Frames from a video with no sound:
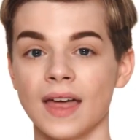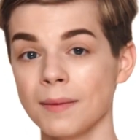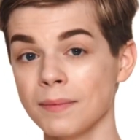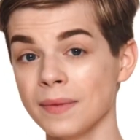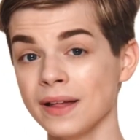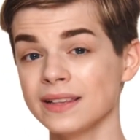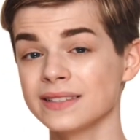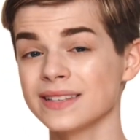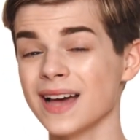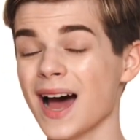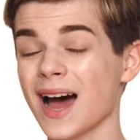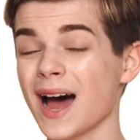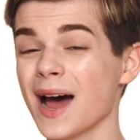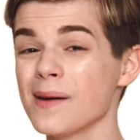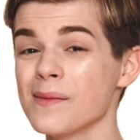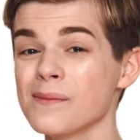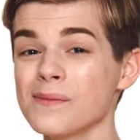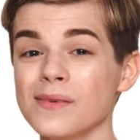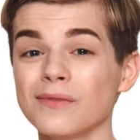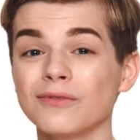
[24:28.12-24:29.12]
That means that
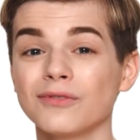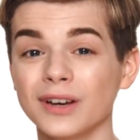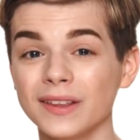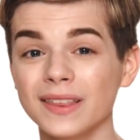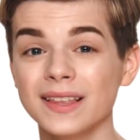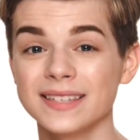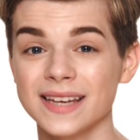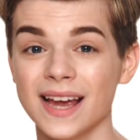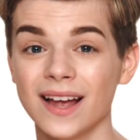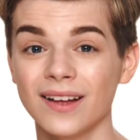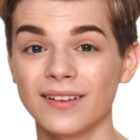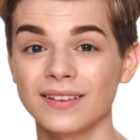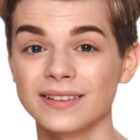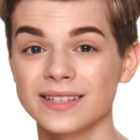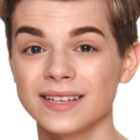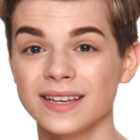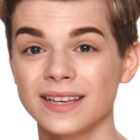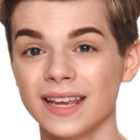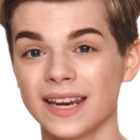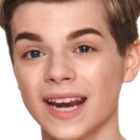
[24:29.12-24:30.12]
I'm really
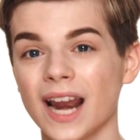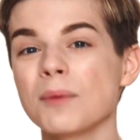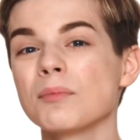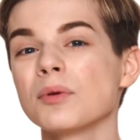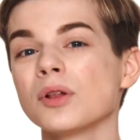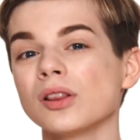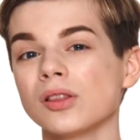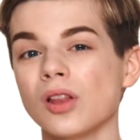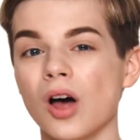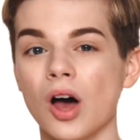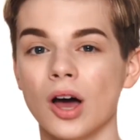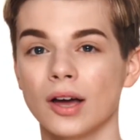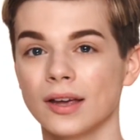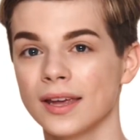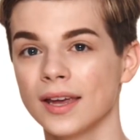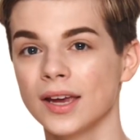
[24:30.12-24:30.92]
talented and I belong